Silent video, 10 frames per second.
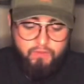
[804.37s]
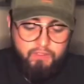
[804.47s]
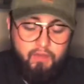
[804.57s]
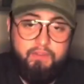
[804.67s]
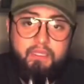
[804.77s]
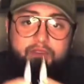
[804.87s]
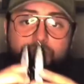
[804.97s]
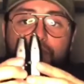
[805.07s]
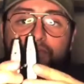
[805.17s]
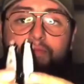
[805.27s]
I always got
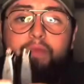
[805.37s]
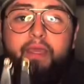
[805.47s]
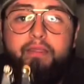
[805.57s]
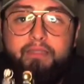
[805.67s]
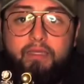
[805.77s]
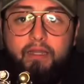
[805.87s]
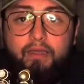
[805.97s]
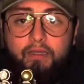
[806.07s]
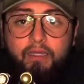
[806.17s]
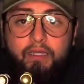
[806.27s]
2 different mags. I got
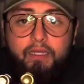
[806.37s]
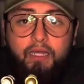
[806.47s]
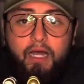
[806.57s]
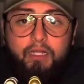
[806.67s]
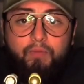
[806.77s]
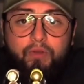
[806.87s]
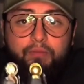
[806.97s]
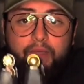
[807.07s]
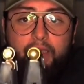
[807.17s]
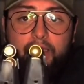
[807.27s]
a hollow point
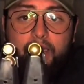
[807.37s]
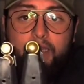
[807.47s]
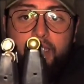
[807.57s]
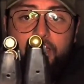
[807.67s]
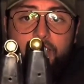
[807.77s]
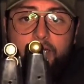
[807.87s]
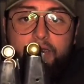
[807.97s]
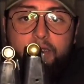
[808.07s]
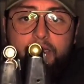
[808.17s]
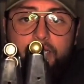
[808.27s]
mag and I
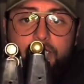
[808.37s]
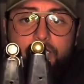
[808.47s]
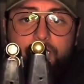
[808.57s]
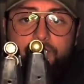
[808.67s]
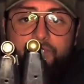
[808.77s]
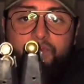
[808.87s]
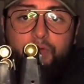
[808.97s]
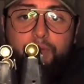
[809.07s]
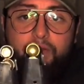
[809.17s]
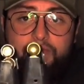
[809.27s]
got a
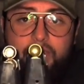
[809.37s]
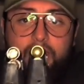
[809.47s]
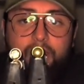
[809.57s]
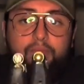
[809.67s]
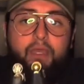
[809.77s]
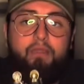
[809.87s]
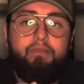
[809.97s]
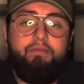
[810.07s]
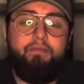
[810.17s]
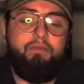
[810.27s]
full metal jacket mag.
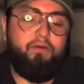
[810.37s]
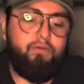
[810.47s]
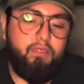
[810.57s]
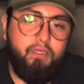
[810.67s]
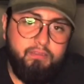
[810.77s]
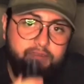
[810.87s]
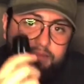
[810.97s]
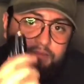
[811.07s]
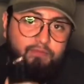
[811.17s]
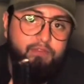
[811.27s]
In
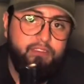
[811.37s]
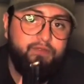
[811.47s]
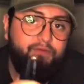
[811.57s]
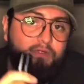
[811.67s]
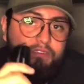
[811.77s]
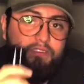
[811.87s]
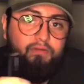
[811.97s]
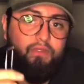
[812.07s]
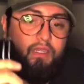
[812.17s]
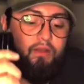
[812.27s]
case this is for conceal
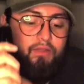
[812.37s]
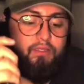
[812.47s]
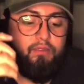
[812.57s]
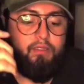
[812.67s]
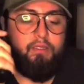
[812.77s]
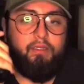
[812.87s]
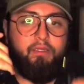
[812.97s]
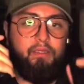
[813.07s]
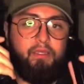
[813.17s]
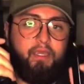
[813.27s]
and carry,
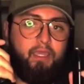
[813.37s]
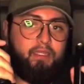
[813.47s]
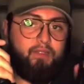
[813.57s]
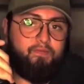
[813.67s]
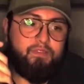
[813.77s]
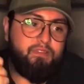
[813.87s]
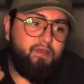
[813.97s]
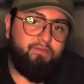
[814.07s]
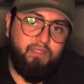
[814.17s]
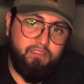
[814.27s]
and if
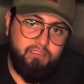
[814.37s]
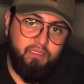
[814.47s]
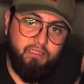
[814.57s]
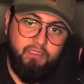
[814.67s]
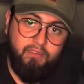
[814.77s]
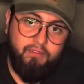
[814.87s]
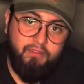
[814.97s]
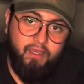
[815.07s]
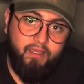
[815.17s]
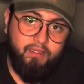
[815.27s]
stuff gets sticky,
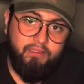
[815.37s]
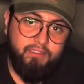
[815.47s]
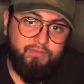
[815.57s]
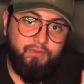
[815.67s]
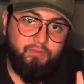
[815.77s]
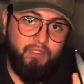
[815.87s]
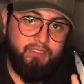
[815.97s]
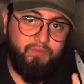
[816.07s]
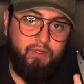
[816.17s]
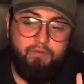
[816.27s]
I got this with me
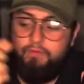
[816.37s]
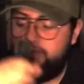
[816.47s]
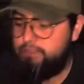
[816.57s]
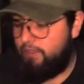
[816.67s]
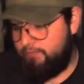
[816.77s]
as well. So,